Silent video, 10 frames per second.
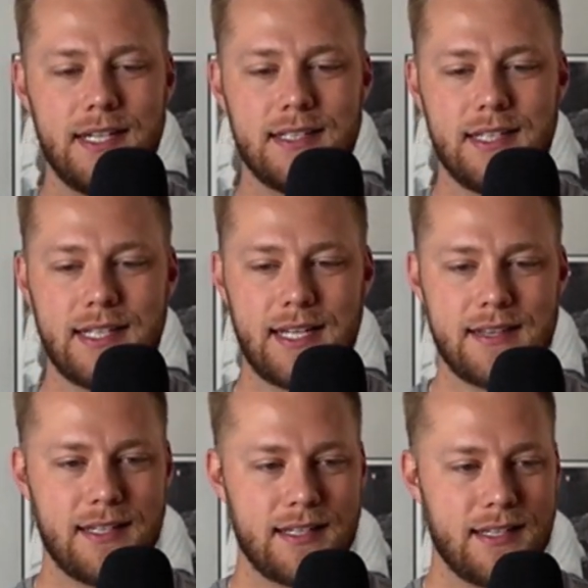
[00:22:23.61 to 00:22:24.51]
Like I
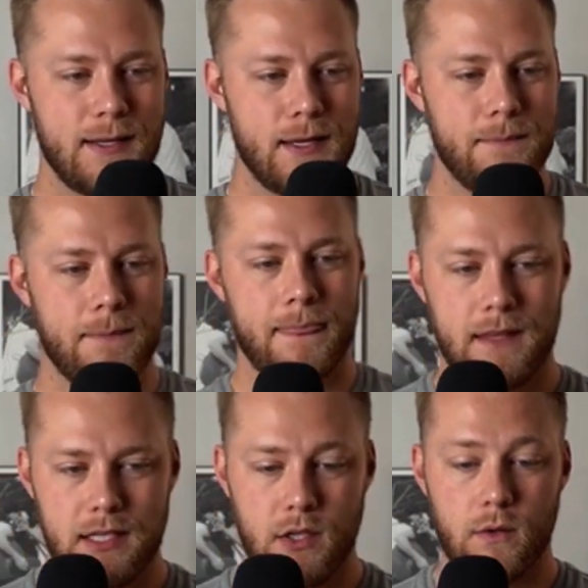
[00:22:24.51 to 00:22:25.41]
think,
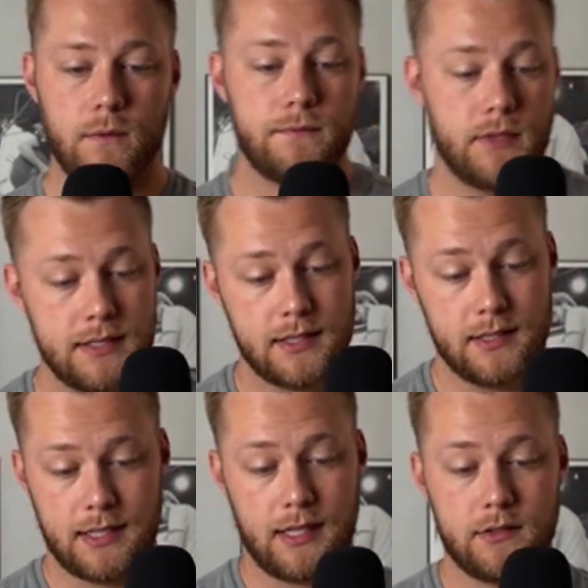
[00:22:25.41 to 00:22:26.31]
for instance,
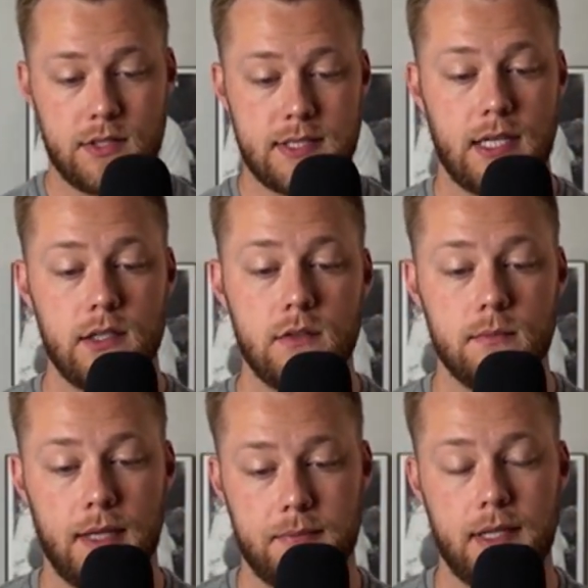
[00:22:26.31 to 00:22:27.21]
and I'll just tell you
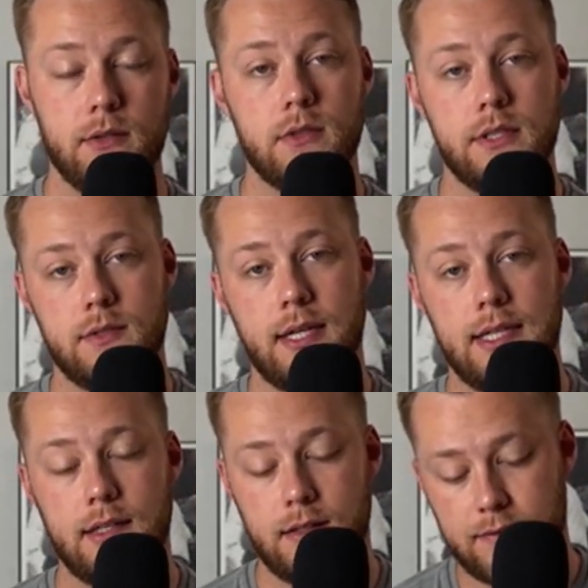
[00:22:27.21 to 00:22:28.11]
my priorities right
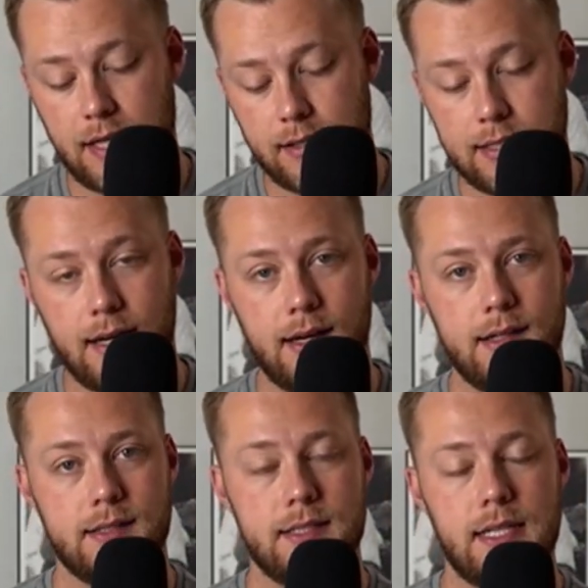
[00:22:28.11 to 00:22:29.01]
now. I've got God
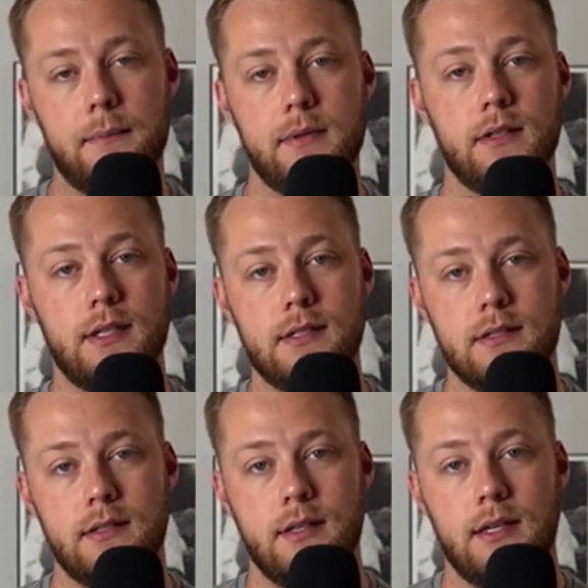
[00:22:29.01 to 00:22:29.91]
at the top of the list.
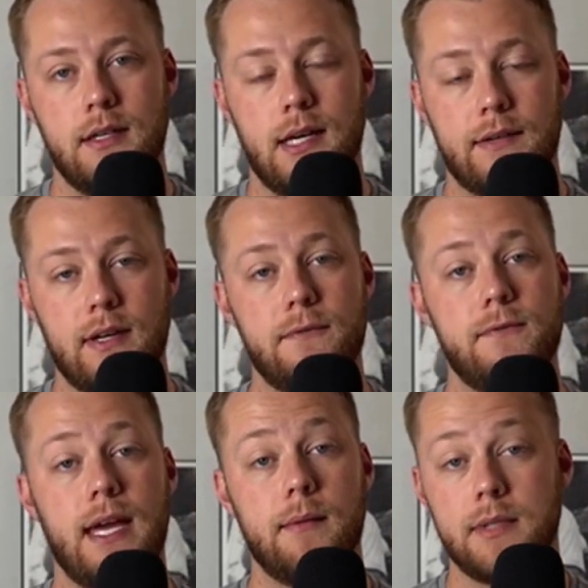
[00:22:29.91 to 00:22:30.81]
I've got
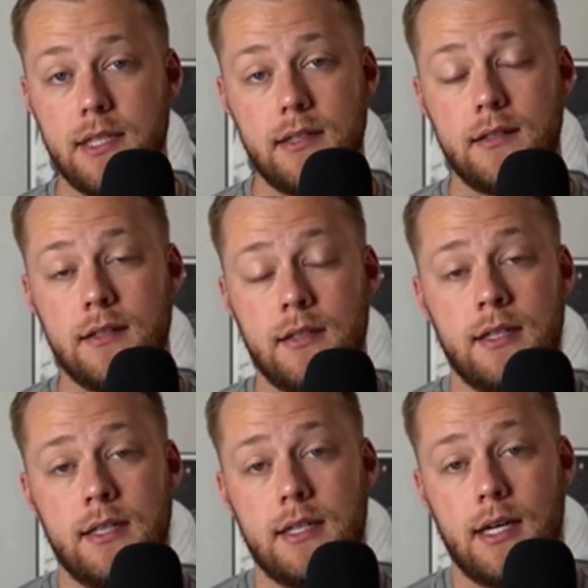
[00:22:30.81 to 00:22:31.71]
family.
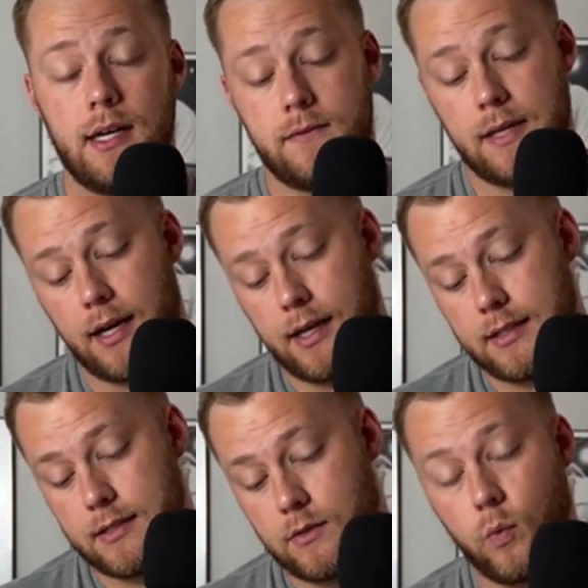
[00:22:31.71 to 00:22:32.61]
I've
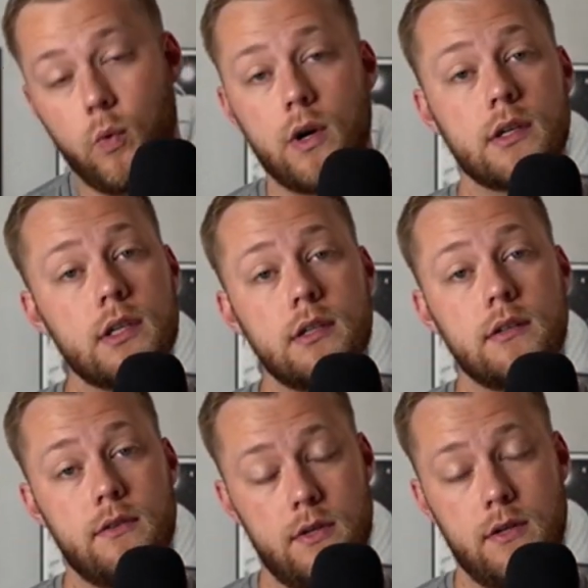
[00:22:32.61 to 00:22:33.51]
got work
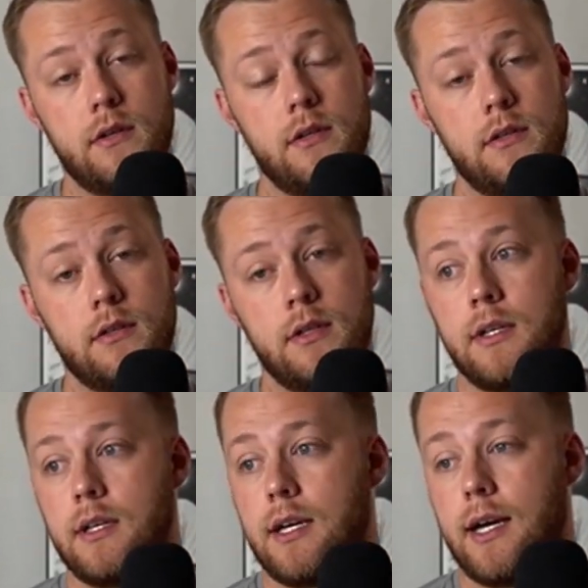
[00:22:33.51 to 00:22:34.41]
third.
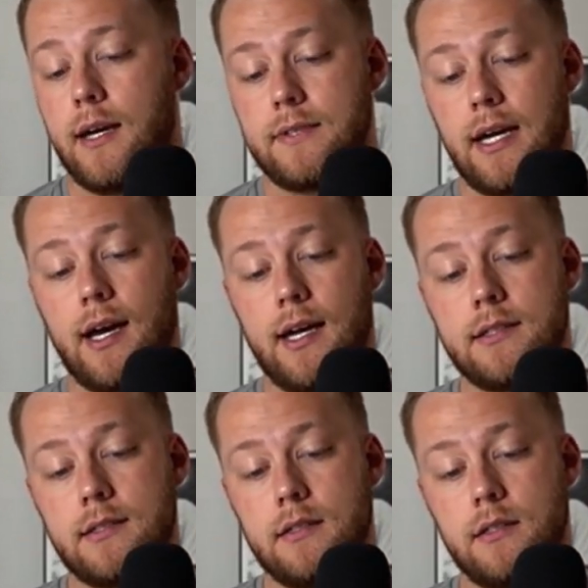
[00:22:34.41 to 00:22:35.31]
I've got